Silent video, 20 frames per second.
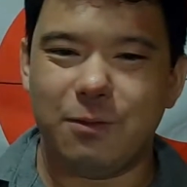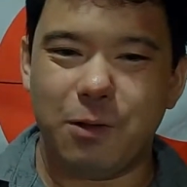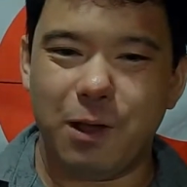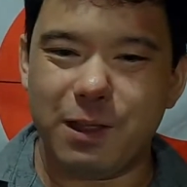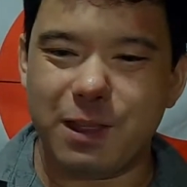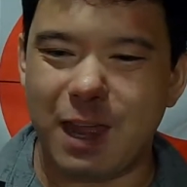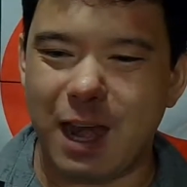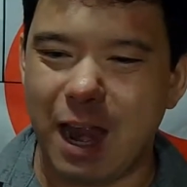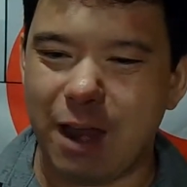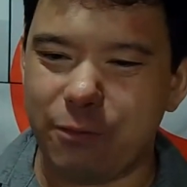
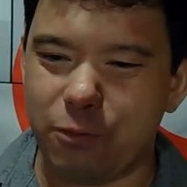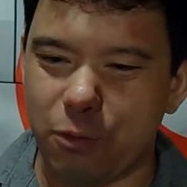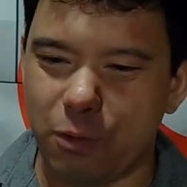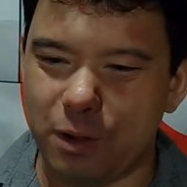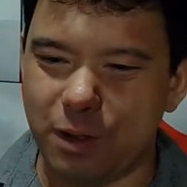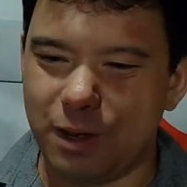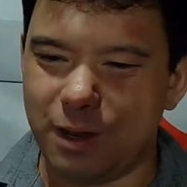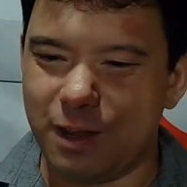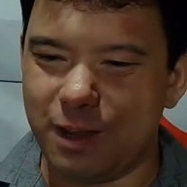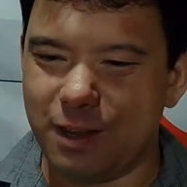One
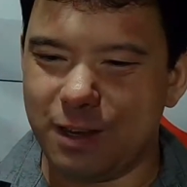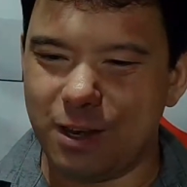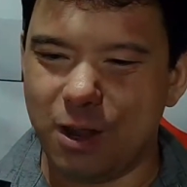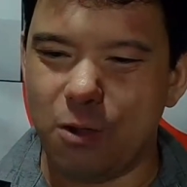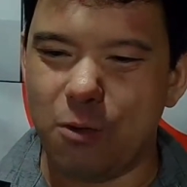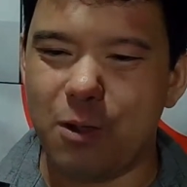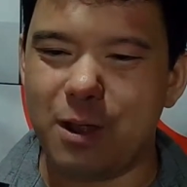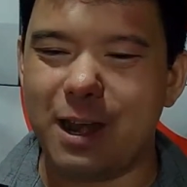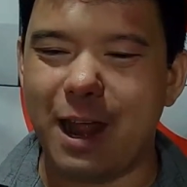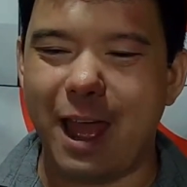that no
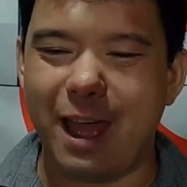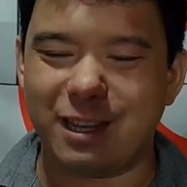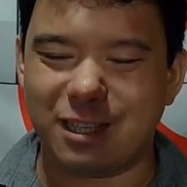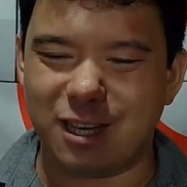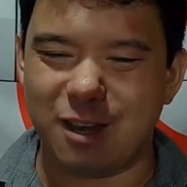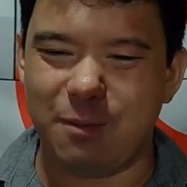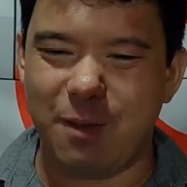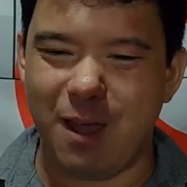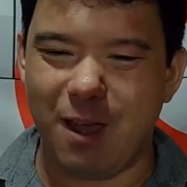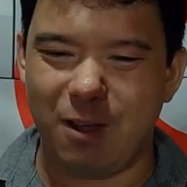one
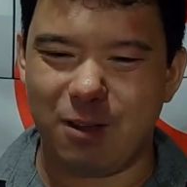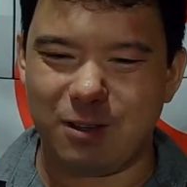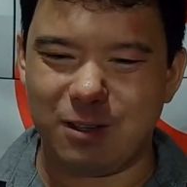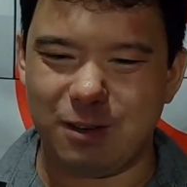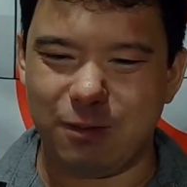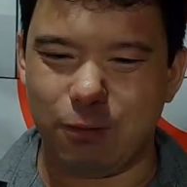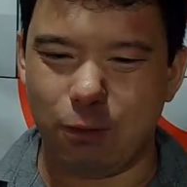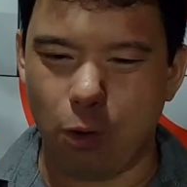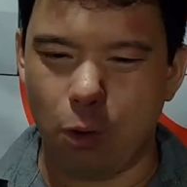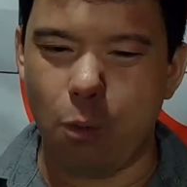asked about
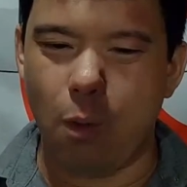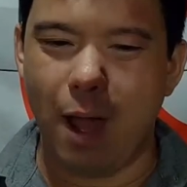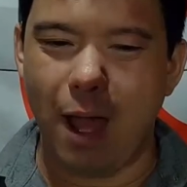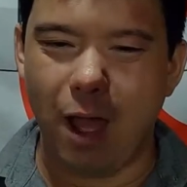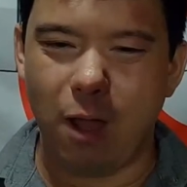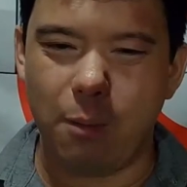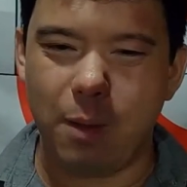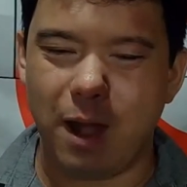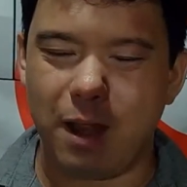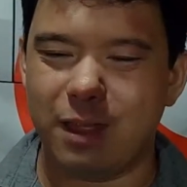for a
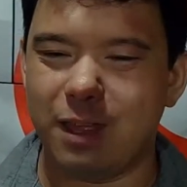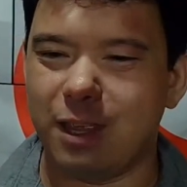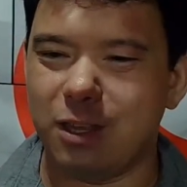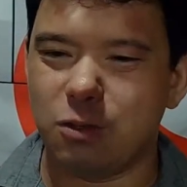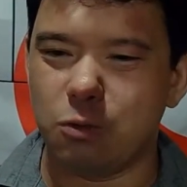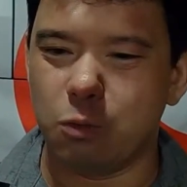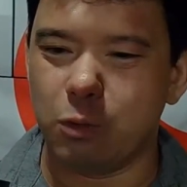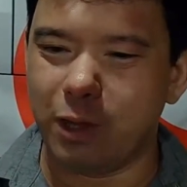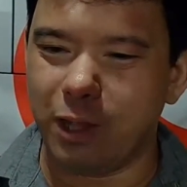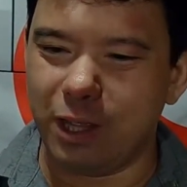while, but I think
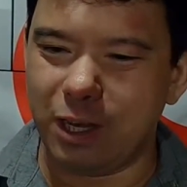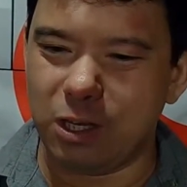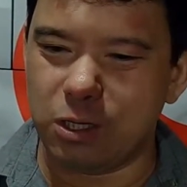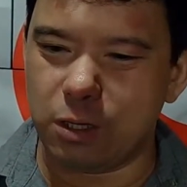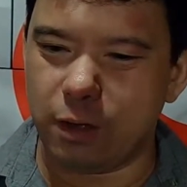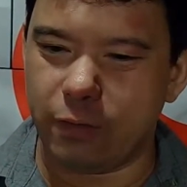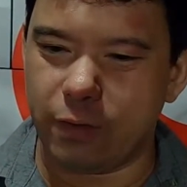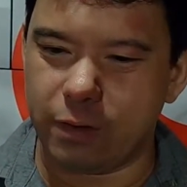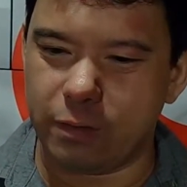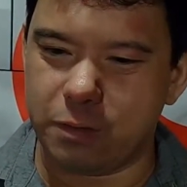is really
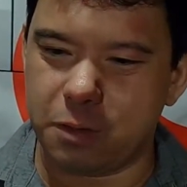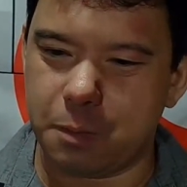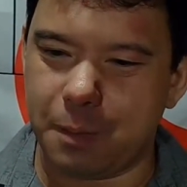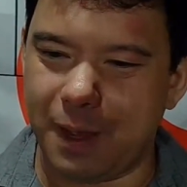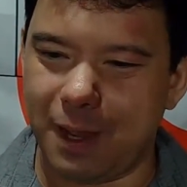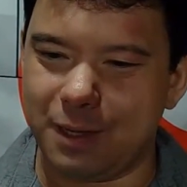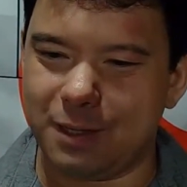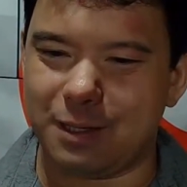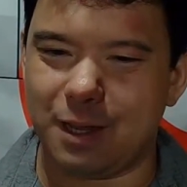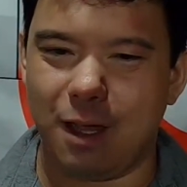deserving
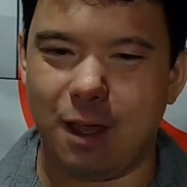space.